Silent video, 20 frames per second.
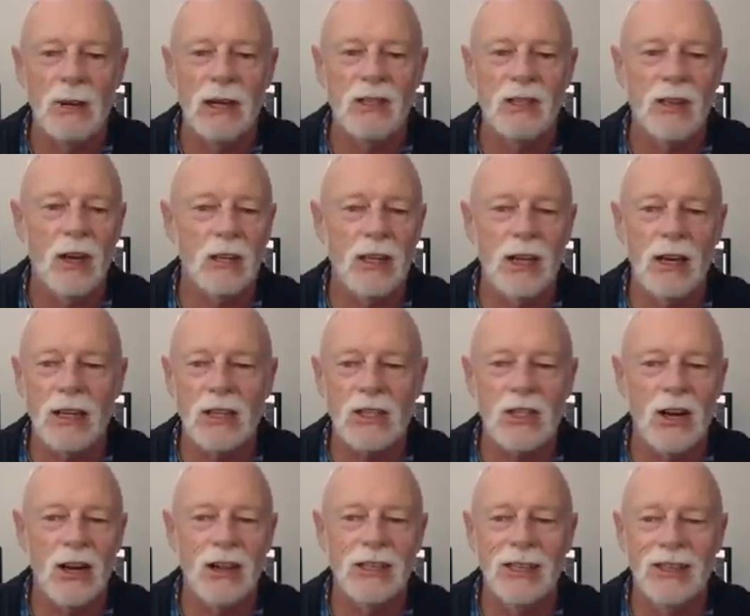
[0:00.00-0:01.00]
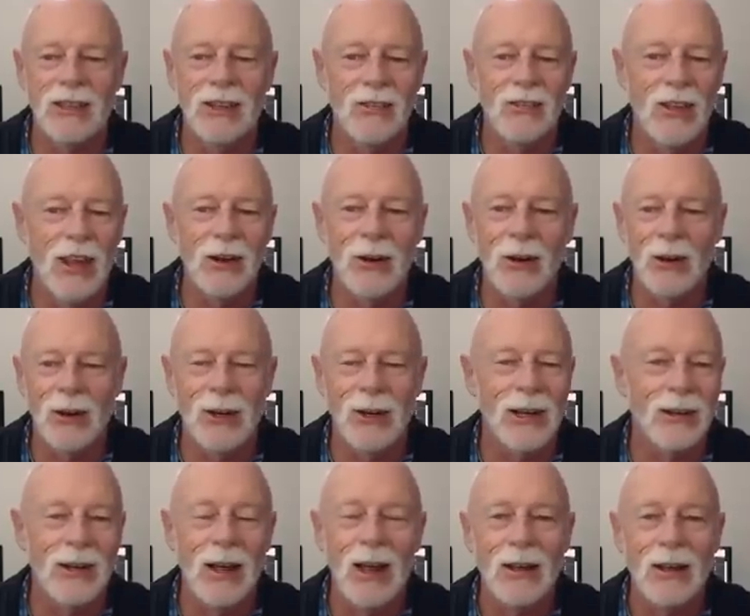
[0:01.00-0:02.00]
but don't get excited. They're
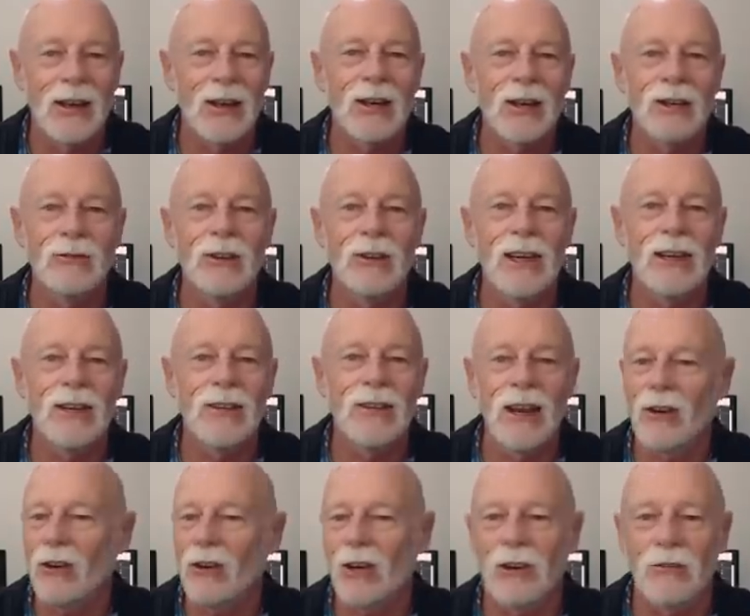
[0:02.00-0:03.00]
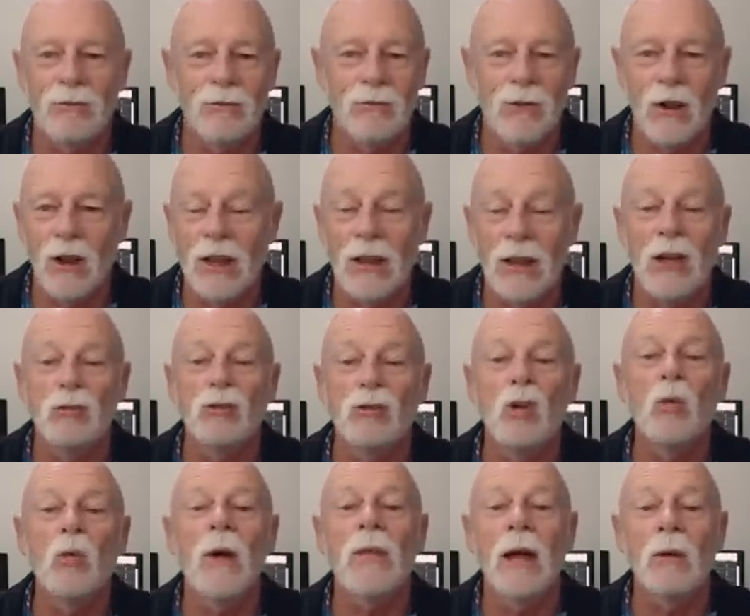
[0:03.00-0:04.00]
going to read it. They'll
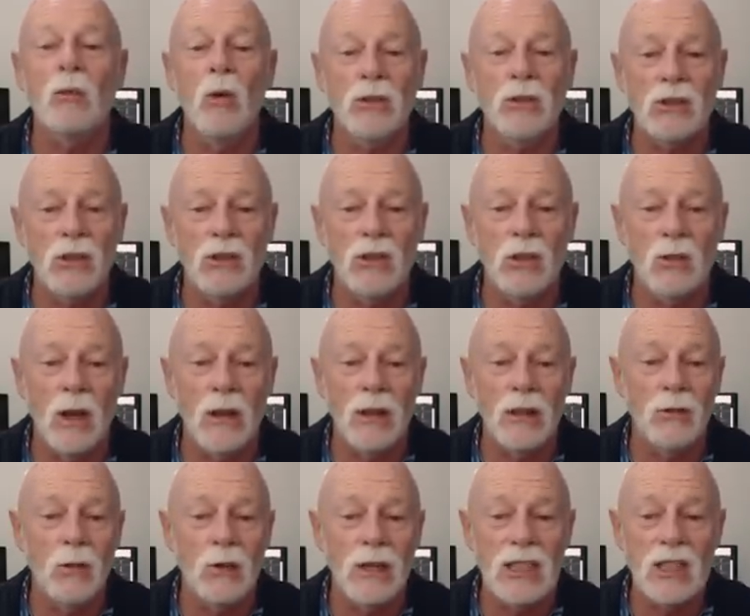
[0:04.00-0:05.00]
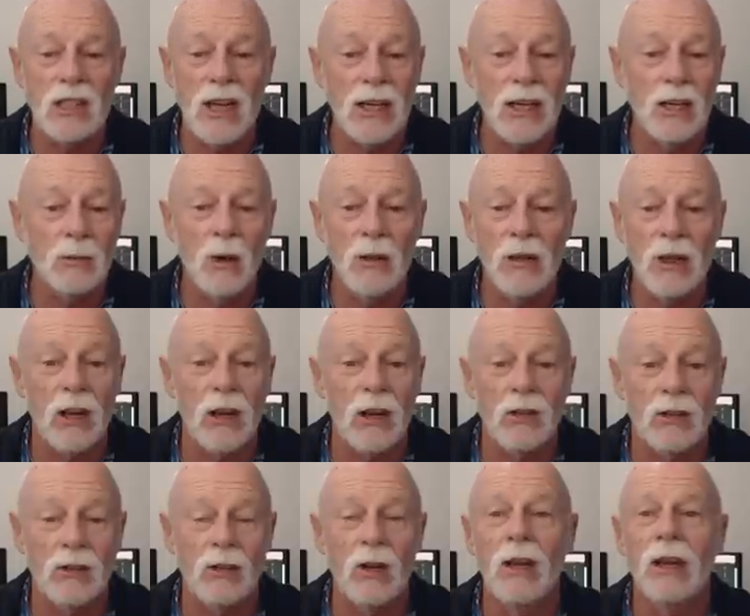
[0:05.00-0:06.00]
do what they want to do. And they've already stated what they're going to
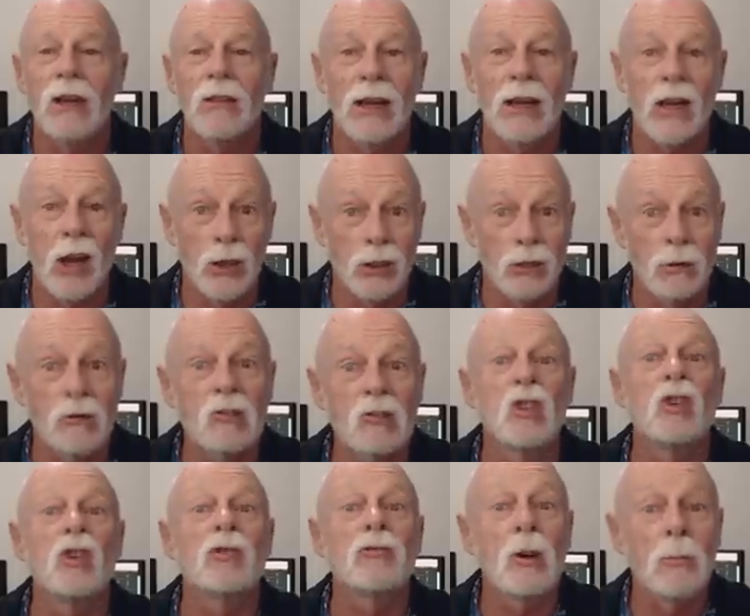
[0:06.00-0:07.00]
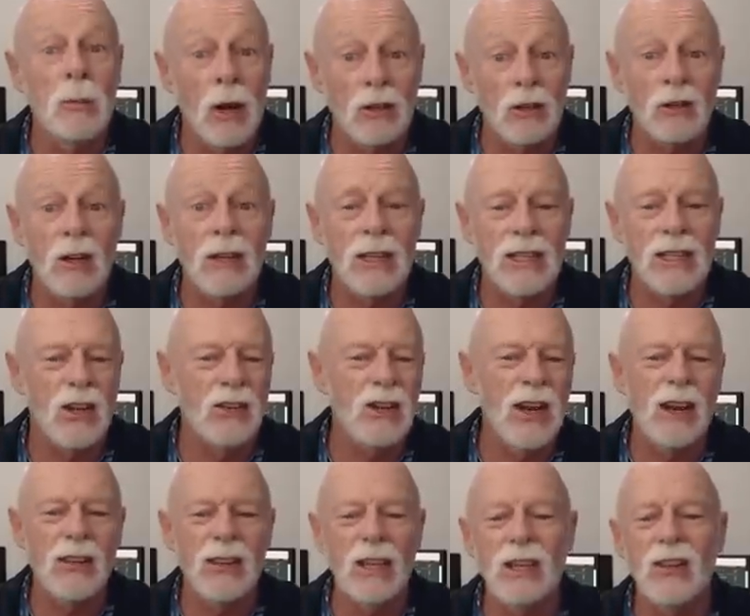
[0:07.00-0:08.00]
do. They're going to introduce remote ID. So
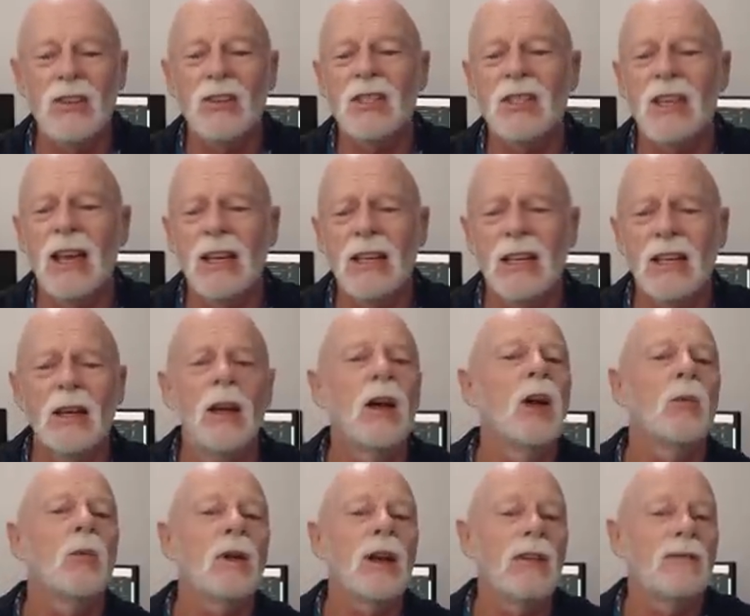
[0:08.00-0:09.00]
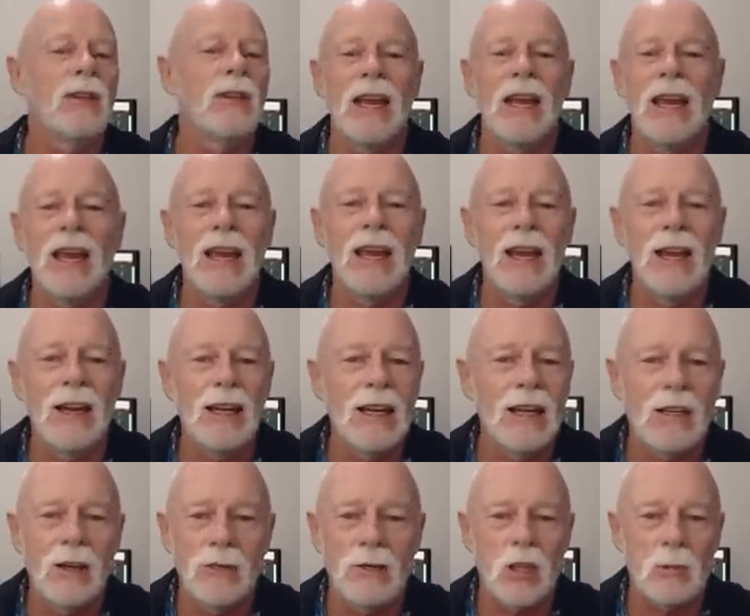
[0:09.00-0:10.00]
nothing you say here will have any
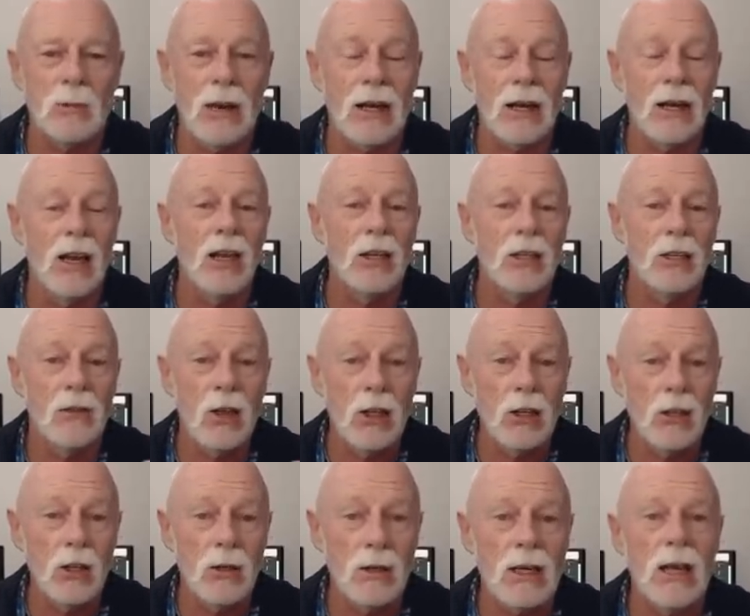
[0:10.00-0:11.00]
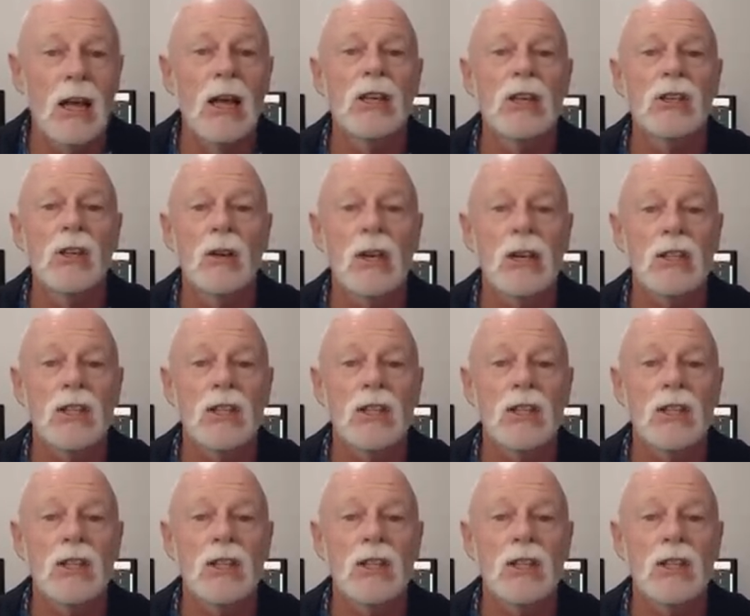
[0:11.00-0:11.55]
difference, but you've got to do it so you